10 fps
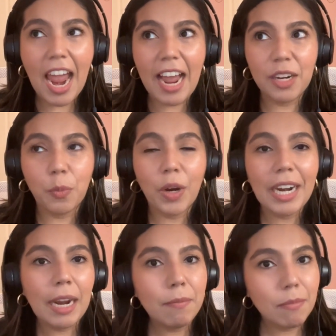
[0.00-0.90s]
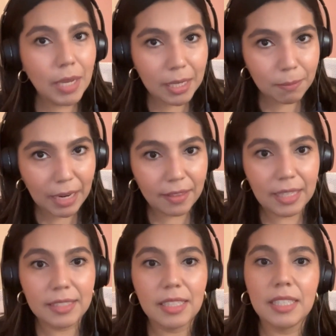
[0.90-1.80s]
And what I mean by
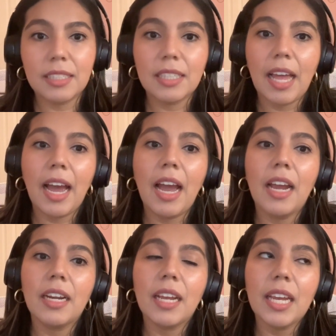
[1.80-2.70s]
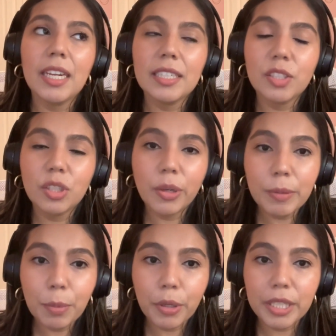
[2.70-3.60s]
this is that it is so
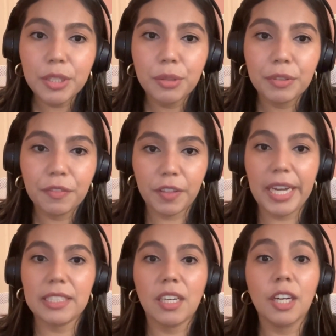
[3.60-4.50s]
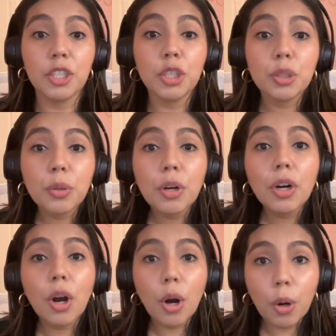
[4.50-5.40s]
important to reflect on
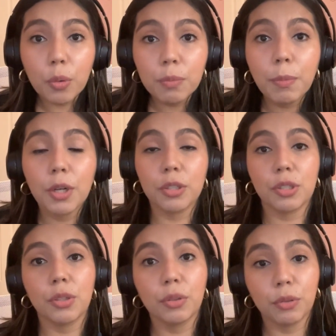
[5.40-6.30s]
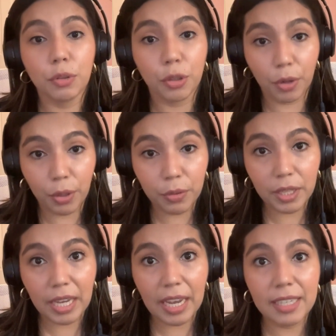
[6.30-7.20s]
your own personal
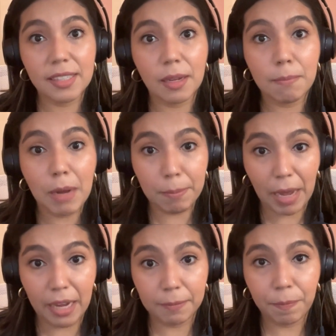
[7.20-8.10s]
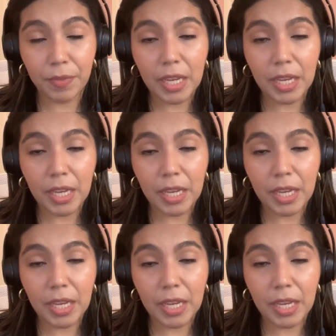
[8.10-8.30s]
growth as a mama.